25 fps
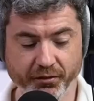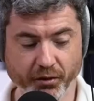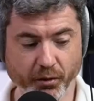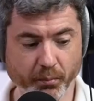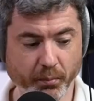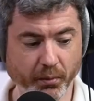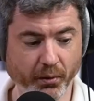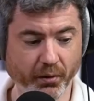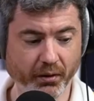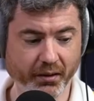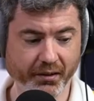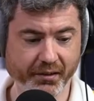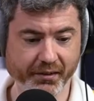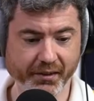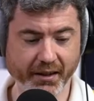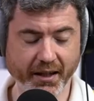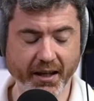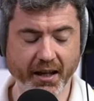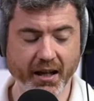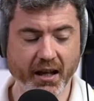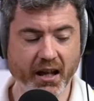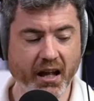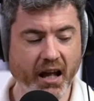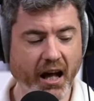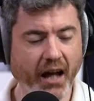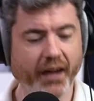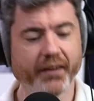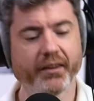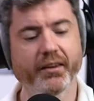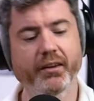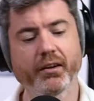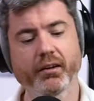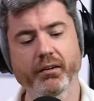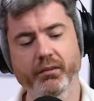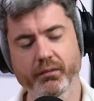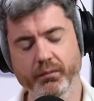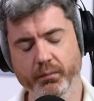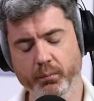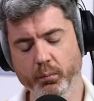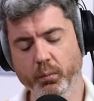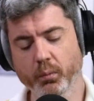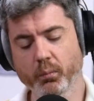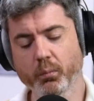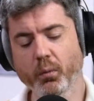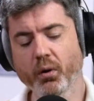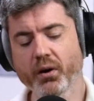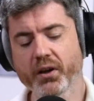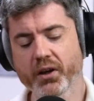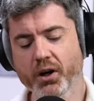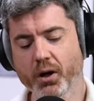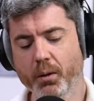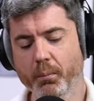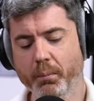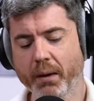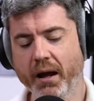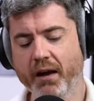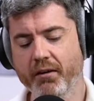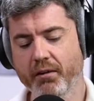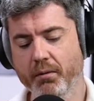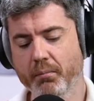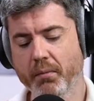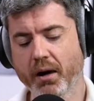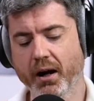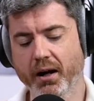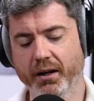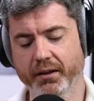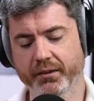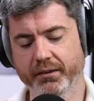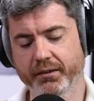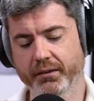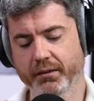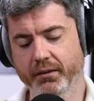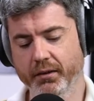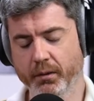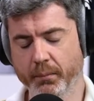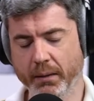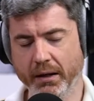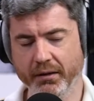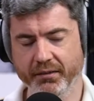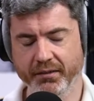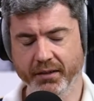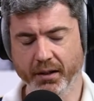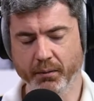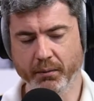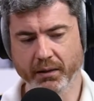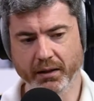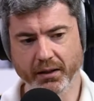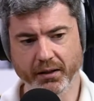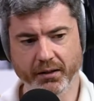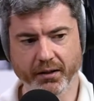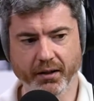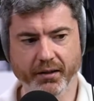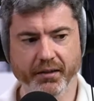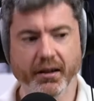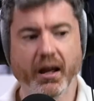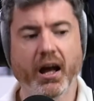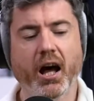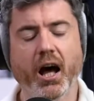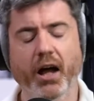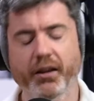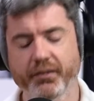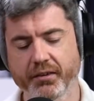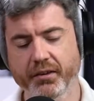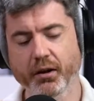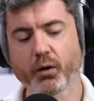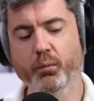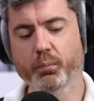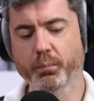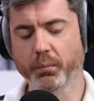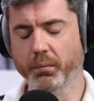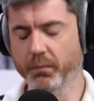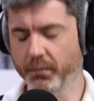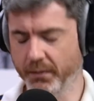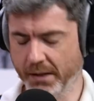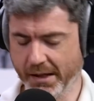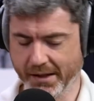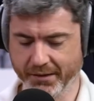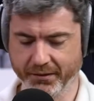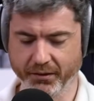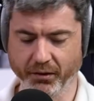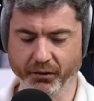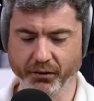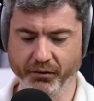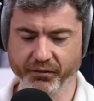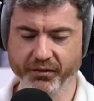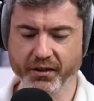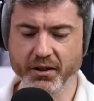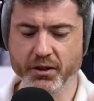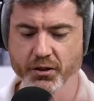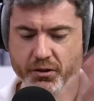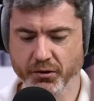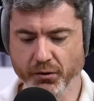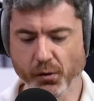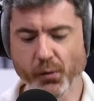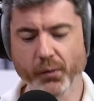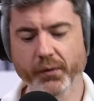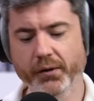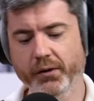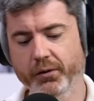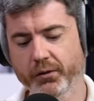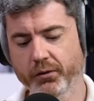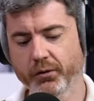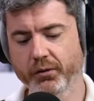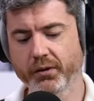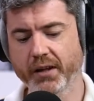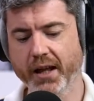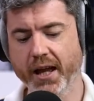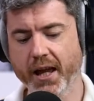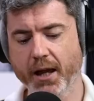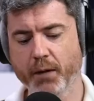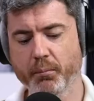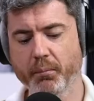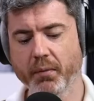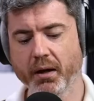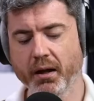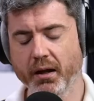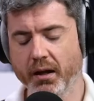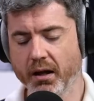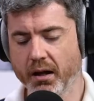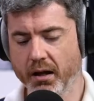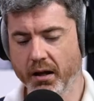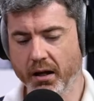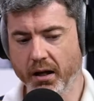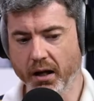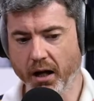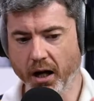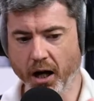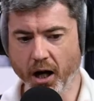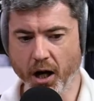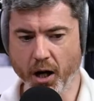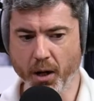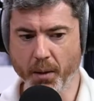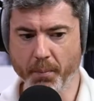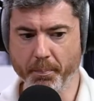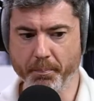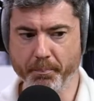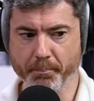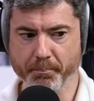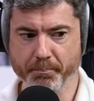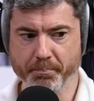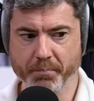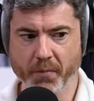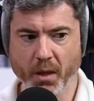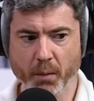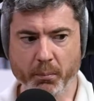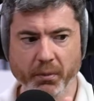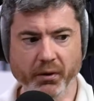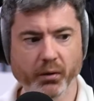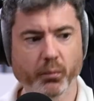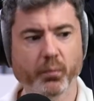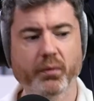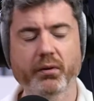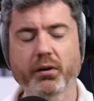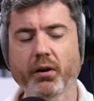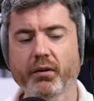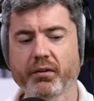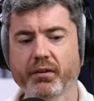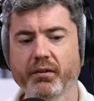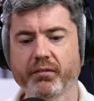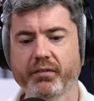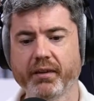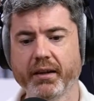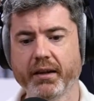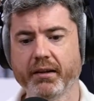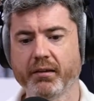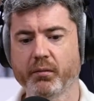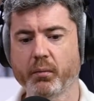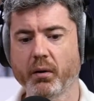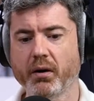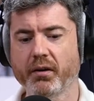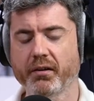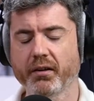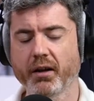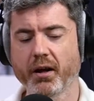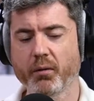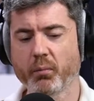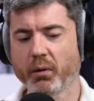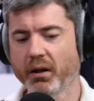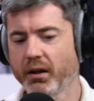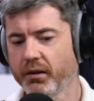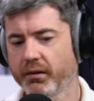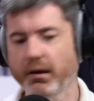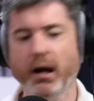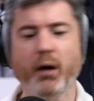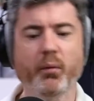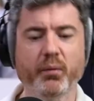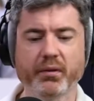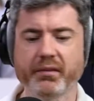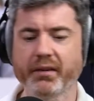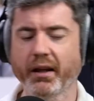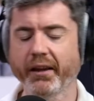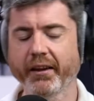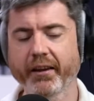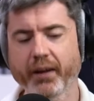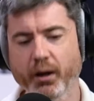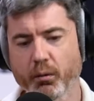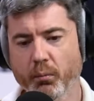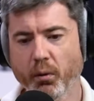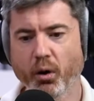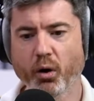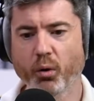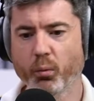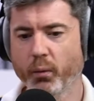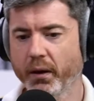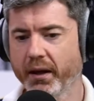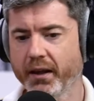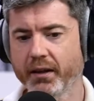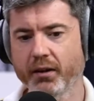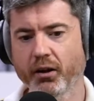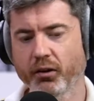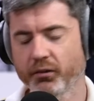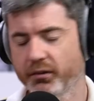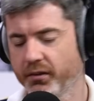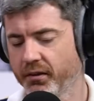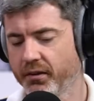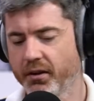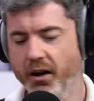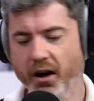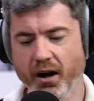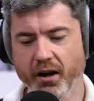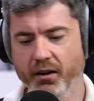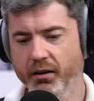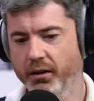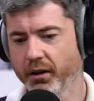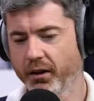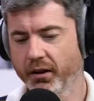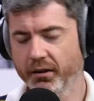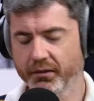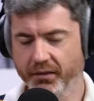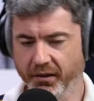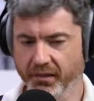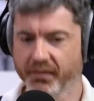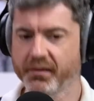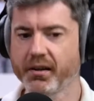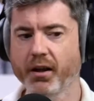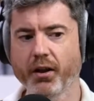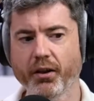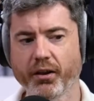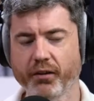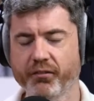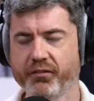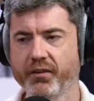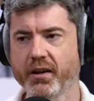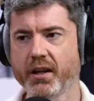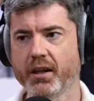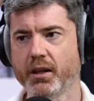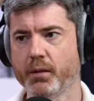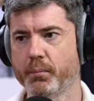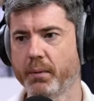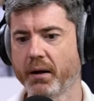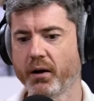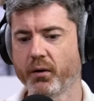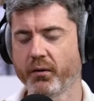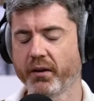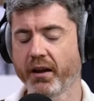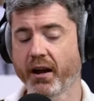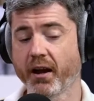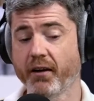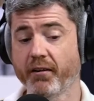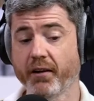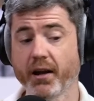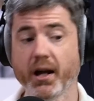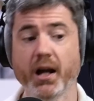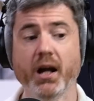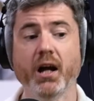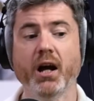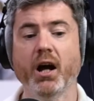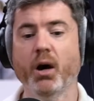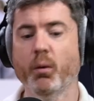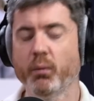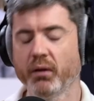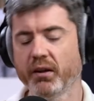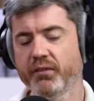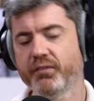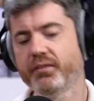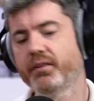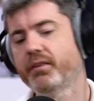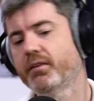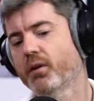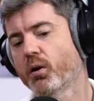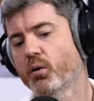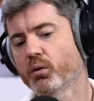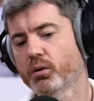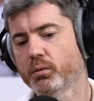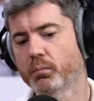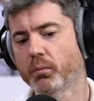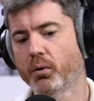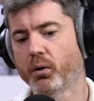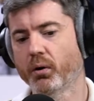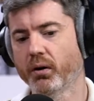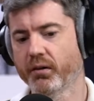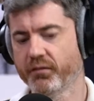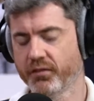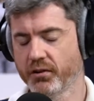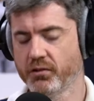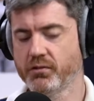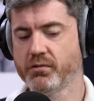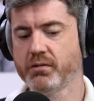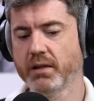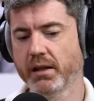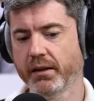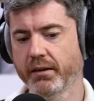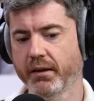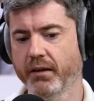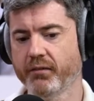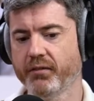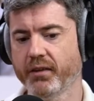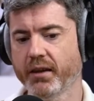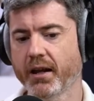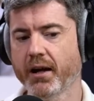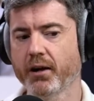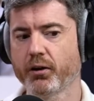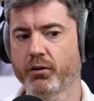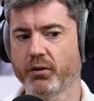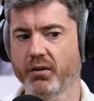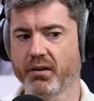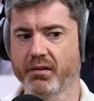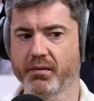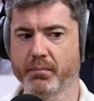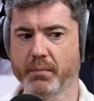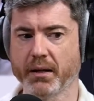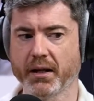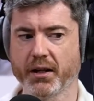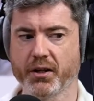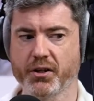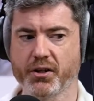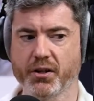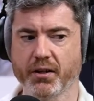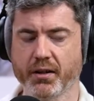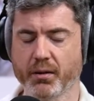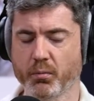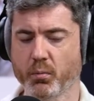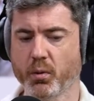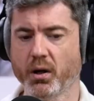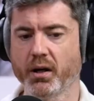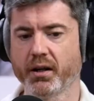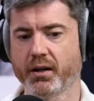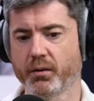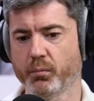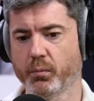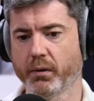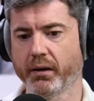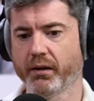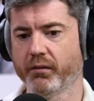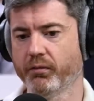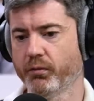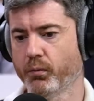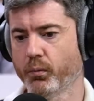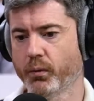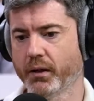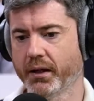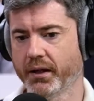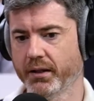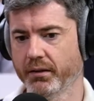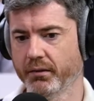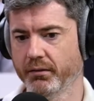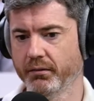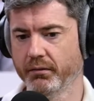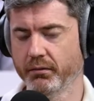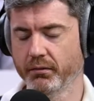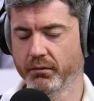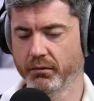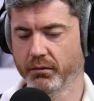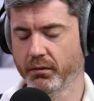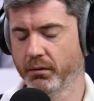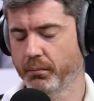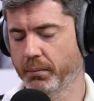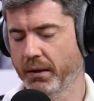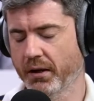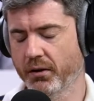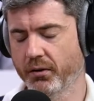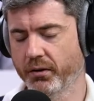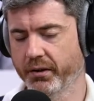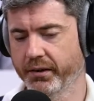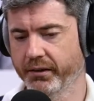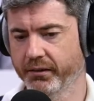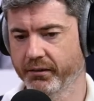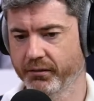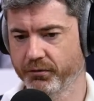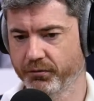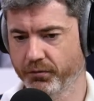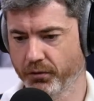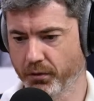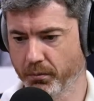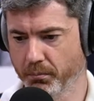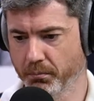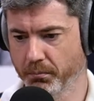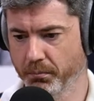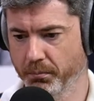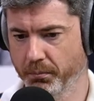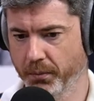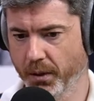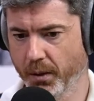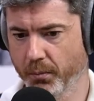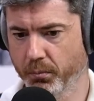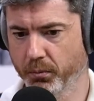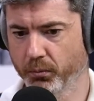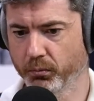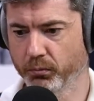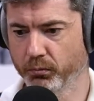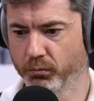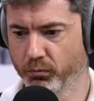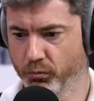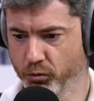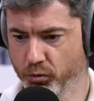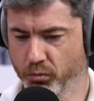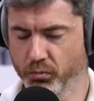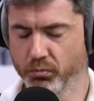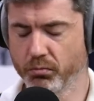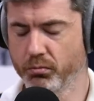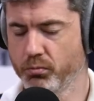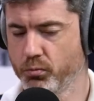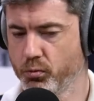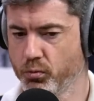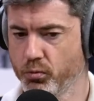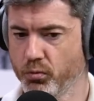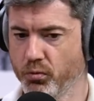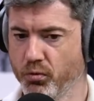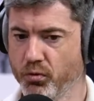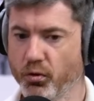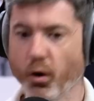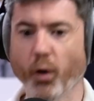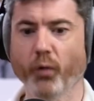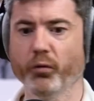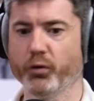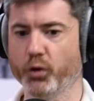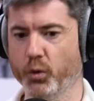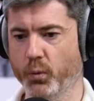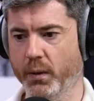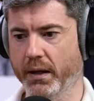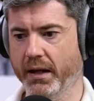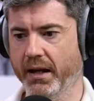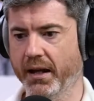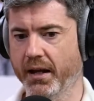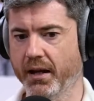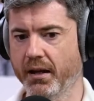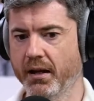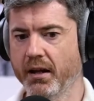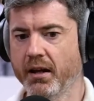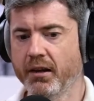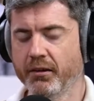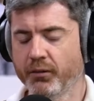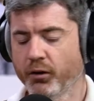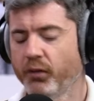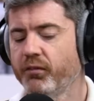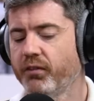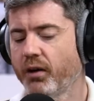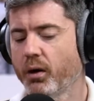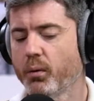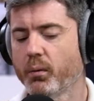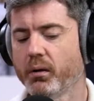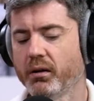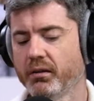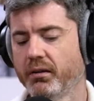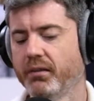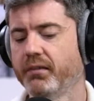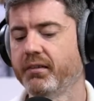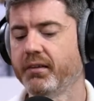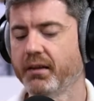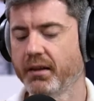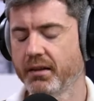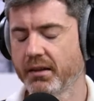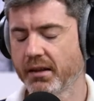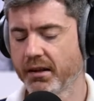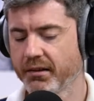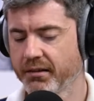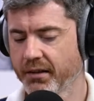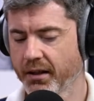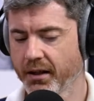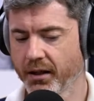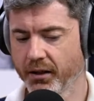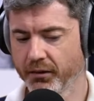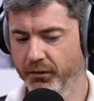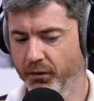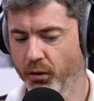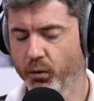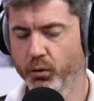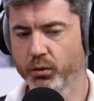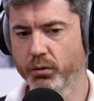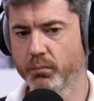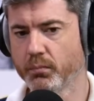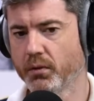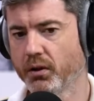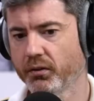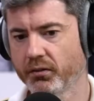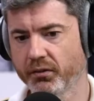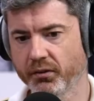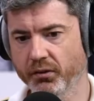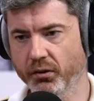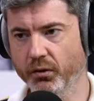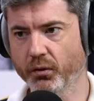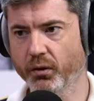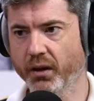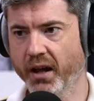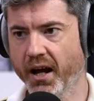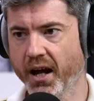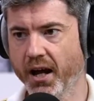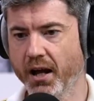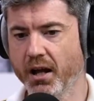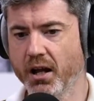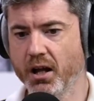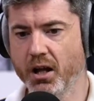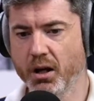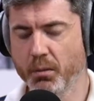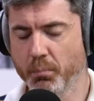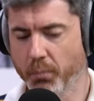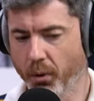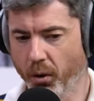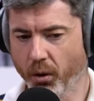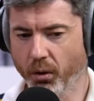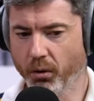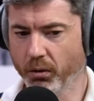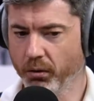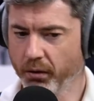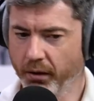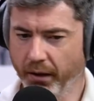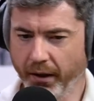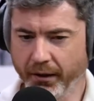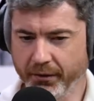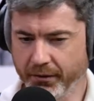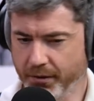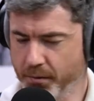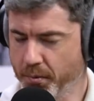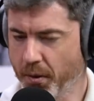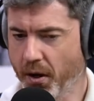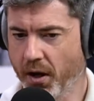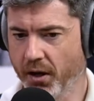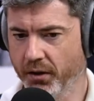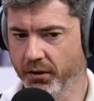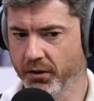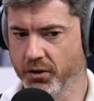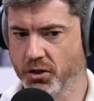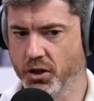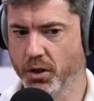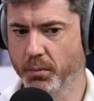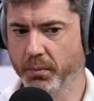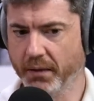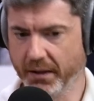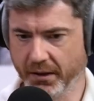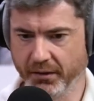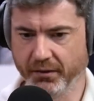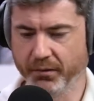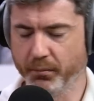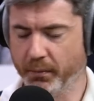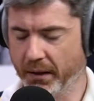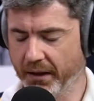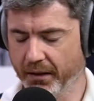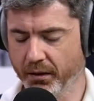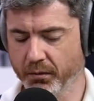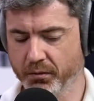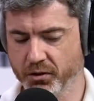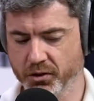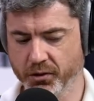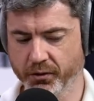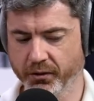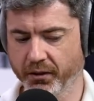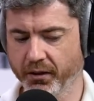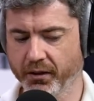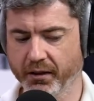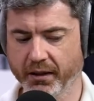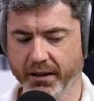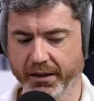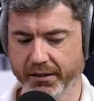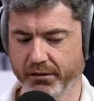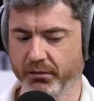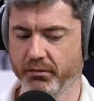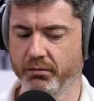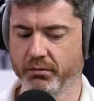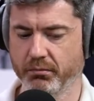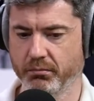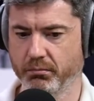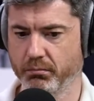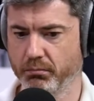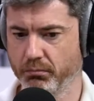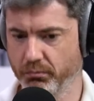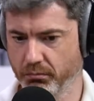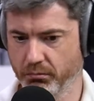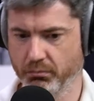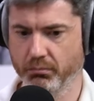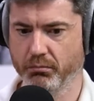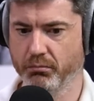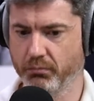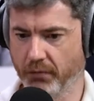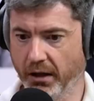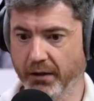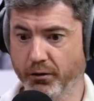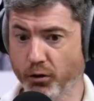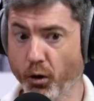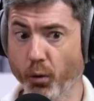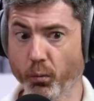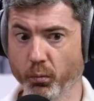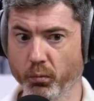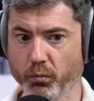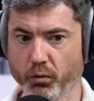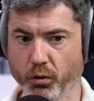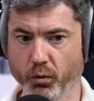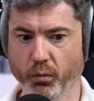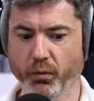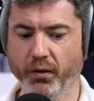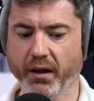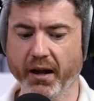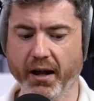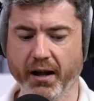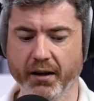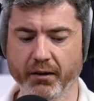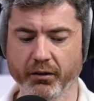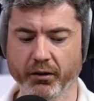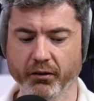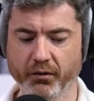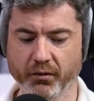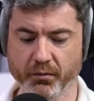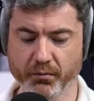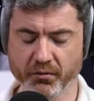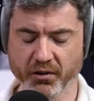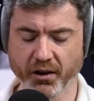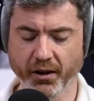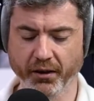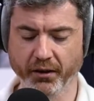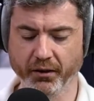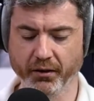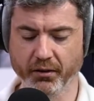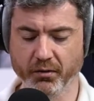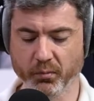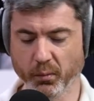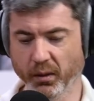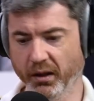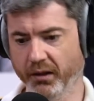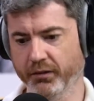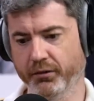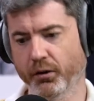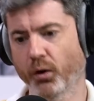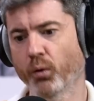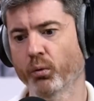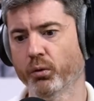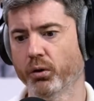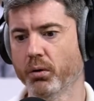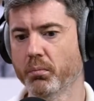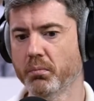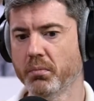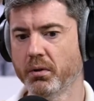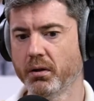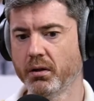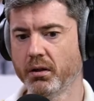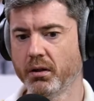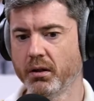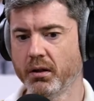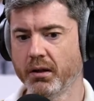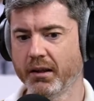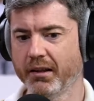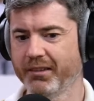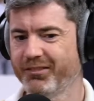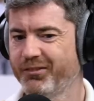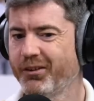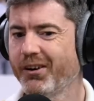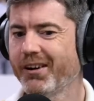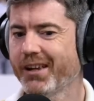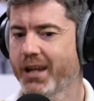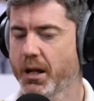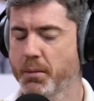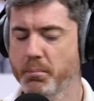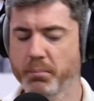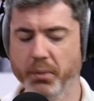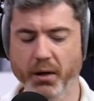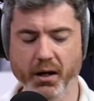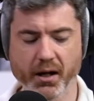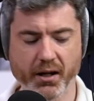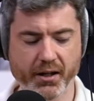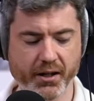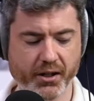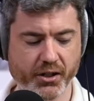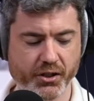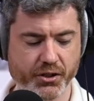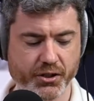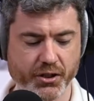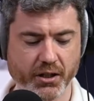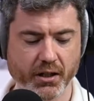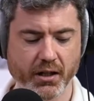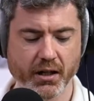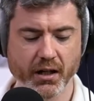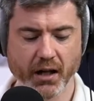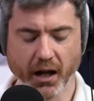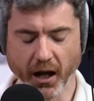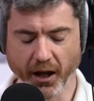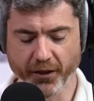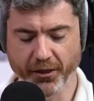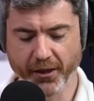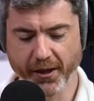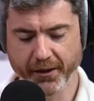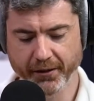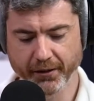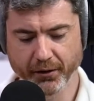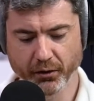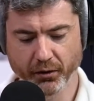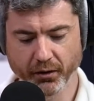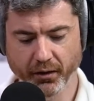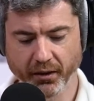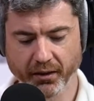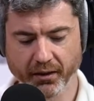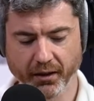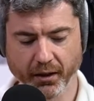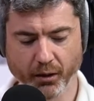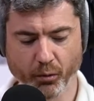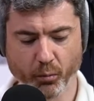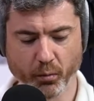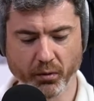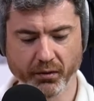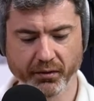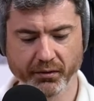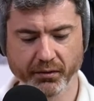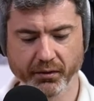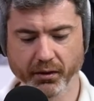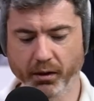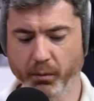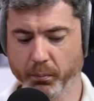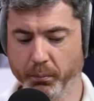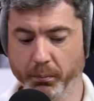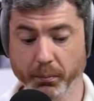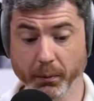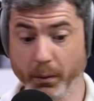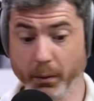Football, isn't it? And what you got to bear in mind about Sam Allardyce, and so the finish, talking a good game, but there was lots of things where he's like, well, I was telling them all week not to die, like, to stay on the feet in the penalty area. Well, if you told them all, if you're that good as a manager, then why did we give away penalties from people not doing it? It's all very well you sitting there saying, I told them not to do that, but isn't part of the job then to make them sure that they don't do that, rather than, well, I told them. It's very Lampardish. And then the other thing was the